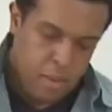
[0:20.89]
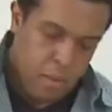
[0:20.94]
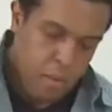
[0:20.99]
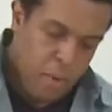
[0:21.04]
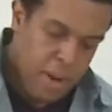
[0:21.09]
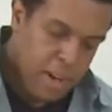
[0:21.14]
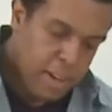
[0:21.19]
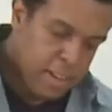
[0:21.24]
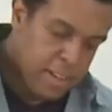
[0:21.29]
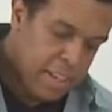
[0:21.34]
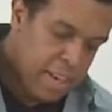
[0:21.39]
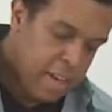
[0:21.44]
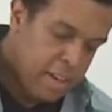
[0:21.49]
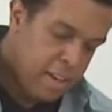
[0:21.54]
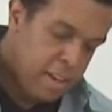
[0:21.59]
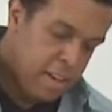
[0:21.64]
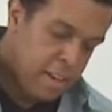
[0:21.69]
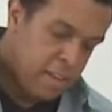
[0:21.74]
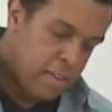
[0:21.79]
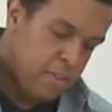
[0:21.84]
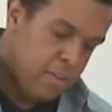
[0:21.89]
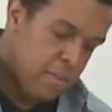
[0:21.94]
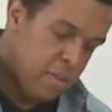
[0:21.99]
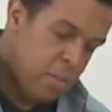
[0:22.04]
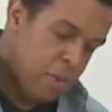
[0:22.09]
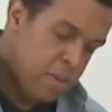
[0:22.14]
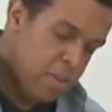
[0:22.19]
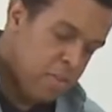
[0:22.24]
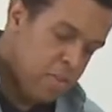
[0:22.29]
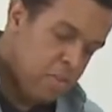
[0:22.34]
what I'll need is
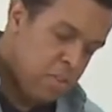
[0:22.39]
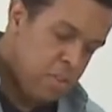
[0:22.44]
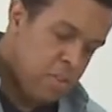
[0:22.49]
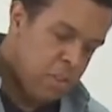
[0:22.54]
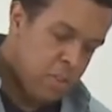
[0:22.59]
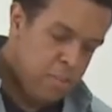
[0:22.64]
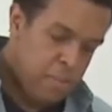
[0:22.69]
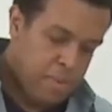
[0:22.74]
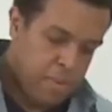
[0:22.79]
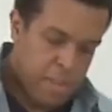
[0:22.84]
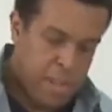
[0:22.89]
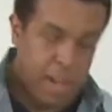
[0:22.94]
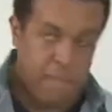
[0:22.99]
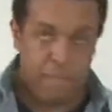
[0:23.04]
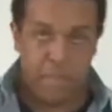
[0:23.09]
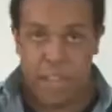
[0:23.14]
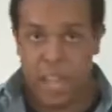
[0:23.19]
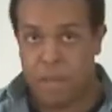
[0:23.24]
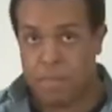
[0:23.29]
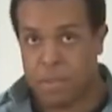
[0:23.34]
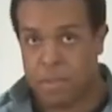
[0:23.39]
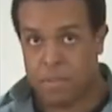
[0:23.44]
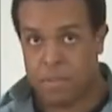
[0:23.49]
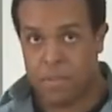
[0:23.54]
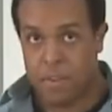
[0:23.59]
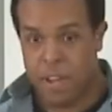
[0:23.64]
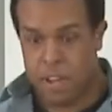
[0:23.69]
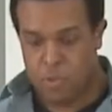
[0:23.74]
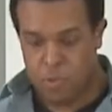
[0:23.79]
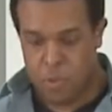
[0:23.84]
one tube that I've labeled
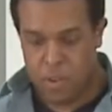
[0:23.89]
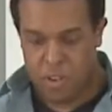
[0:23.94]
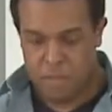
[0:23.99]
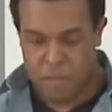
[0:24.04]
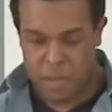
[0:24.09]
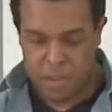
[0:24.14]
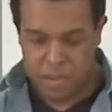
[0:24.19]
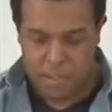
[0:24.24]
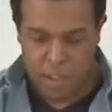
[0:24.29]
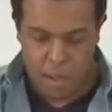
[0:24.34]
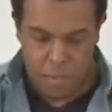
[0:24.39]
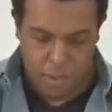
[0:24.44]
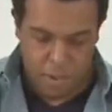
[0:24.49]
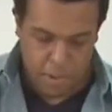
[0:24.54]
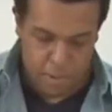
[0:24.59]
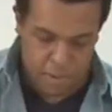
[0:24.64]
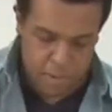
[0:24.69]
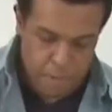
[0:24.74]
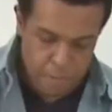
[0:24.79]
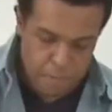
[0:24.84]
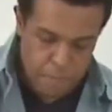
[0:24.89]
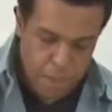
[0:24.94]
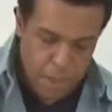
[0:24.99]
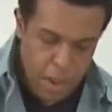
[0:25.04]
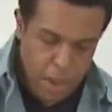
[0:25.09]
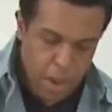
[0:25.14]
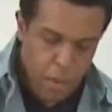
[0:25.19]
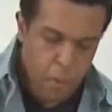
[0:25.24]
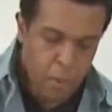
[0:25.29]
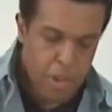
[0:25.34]
for each one of my samples.
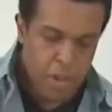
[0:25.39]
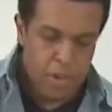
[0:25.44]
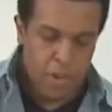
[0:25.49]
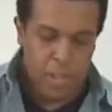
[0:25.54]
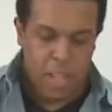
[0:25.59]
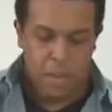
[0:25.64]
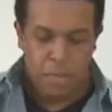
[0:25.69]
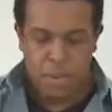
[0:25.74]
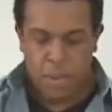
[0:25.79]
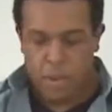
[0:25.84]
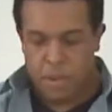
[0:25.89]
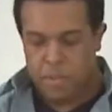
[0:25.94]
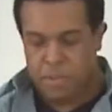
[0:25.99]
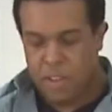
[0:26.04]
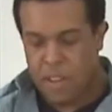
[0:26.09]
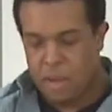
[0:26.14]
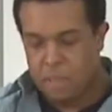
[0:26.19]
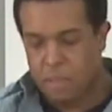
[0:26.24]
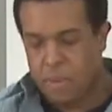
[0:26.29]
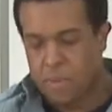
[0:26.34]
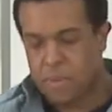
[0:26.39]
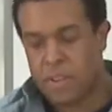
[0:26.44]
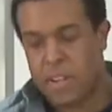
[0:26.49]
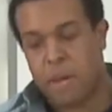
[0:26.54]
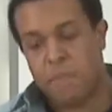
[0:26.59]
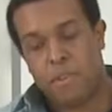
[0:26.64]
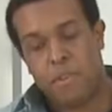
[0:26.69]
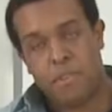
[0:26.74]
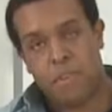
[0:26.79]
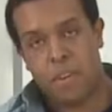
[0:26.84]
When you label your samples, and
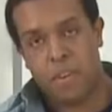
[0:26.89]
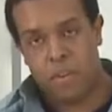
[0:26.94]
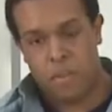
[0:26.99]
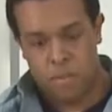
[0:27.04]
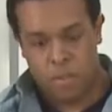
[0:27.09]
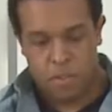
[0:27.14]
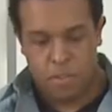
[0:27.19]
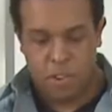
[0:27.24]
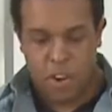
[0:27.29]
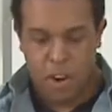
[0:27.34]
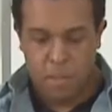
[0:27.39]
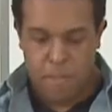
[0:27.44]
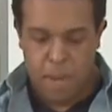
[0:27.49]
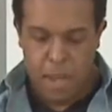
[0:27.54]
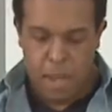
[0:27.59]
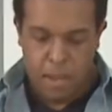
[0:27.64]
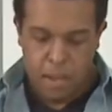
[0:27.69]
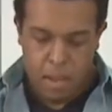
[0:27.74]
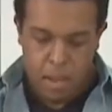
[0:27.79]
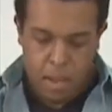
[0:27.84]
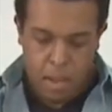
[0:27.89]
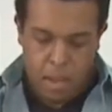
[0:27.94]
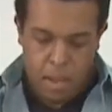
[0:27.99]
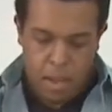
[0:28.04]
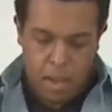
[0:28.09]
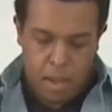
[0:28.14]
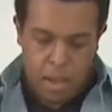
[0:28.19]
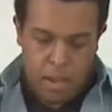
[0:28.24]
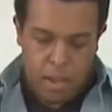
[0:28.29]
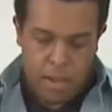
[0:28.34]
I'm just going to use a Sharpie,
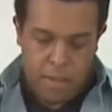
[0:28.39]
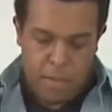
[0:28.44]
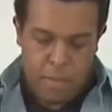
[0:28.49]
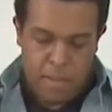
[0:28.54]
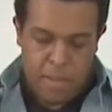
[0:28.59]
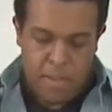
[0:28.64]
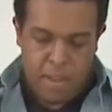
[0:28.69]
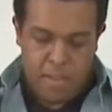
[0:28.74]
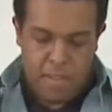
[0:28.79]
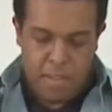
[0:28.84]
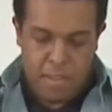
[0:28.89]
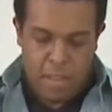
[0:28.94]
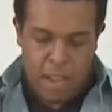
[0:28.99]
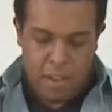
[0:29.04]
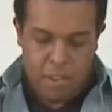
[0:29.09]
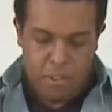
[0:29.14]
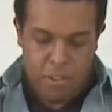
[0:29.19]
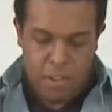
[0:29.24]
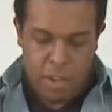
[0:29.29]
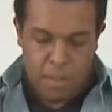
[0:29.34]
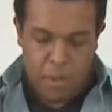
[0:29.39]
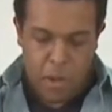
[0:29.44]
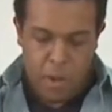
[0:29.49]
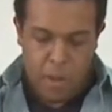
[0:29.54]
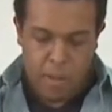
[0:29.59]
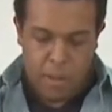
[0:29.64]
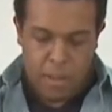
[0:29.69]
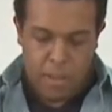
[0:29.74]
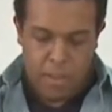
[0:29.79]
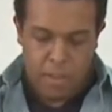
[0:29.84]
give them a designation. I'm
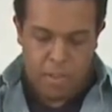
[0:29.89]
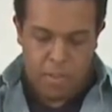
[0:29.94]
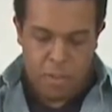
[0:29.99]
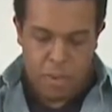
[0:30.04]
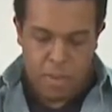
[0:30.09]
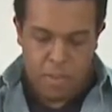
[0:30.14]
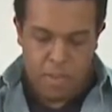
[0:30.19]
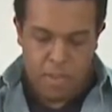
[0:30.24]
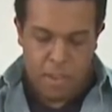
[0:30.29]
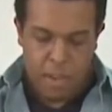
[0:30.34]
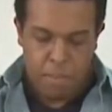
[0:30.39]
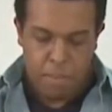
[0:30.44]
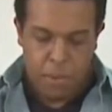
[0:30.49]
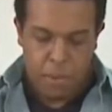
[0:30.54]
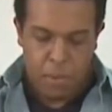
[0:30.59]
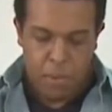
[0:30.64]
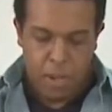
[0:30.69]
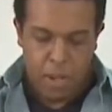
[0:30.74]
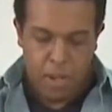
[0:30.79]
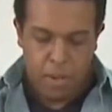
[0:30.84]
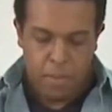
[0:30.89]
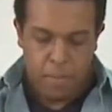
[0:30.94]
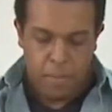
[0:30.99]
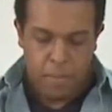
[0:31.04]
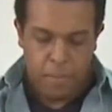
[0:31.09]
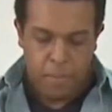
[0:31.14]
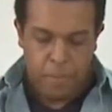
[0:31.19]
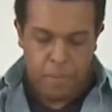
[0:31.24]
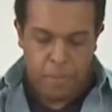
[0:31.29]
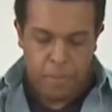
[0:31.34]
calling this one sample 1.
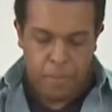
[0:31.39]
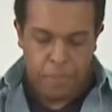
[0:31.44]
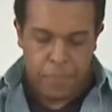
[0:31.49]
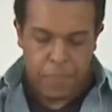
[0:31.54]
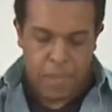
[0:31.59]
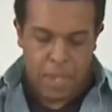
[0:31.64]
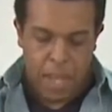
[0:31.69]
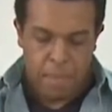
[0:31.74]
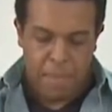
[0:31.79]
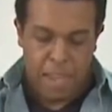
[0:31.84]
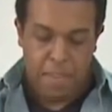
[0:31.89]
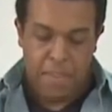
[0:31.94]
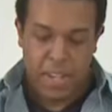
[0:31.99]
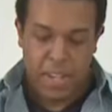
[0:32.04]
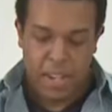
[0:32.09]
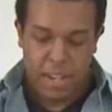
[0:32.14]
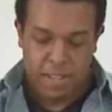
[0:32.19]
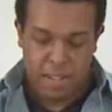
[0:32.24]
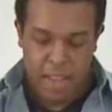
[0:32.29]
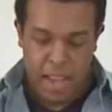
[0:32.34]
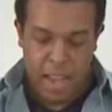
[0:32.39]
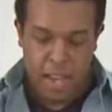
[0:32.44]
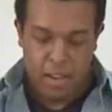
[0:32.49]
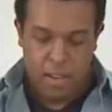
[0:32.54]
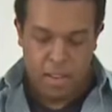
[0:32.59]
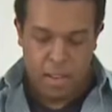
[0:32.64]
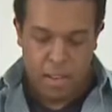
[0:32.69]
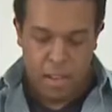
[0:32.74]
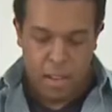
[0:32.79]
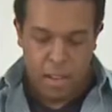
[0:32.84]
I'm giving it a
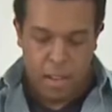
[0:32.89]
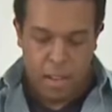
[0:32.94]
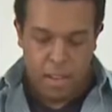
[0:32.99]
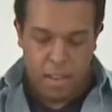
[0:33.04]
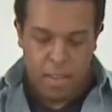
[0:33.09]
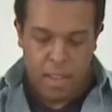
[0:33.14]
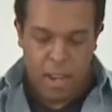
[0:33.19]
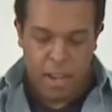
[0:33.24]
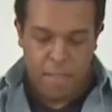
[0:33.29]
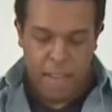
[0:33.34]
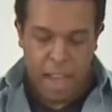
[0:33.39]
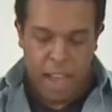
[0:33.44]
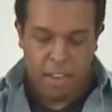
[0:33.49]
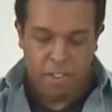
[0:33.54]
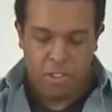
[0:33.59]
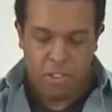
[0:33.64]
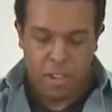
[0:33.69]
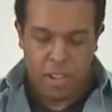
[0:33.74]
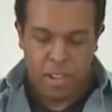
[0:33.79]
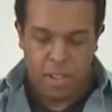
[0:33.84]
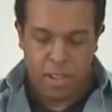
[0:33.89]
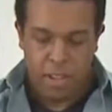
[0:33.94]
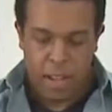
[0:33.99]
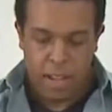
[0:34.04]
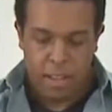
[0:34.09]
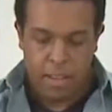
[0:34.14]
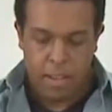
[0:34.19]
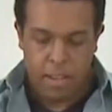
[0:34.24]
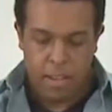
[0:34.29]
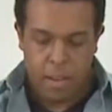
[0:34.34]
date that I've actually
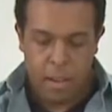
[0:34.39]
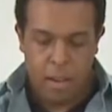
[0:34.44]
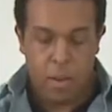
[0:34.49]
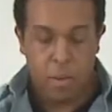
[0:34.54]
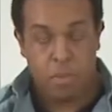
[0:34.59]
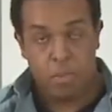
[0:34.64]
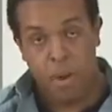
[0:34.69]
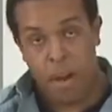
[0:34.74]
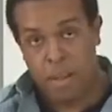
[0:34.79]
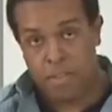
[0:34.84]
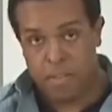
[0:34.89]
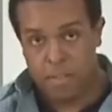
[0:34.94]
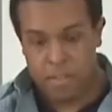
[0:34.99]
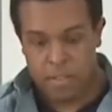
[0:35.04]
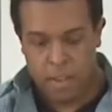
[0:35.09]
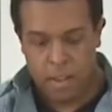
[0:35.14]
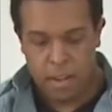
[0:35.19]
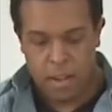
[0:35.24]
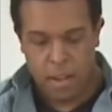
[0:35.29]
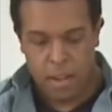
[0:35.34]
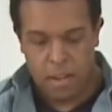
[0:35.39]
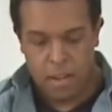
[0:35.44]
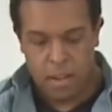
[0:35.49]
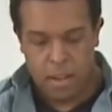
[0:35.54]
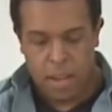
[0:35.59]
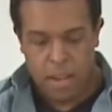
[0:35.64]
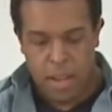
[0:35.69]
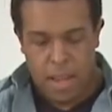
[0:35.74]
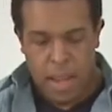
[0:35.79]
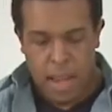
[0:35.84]
collected it on or processing it on,
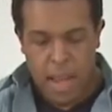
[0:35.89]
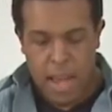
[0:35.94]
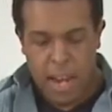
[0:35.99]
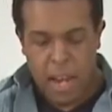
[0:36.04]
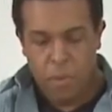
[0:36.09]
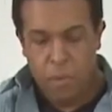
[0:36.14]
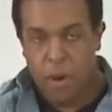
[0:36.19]
and I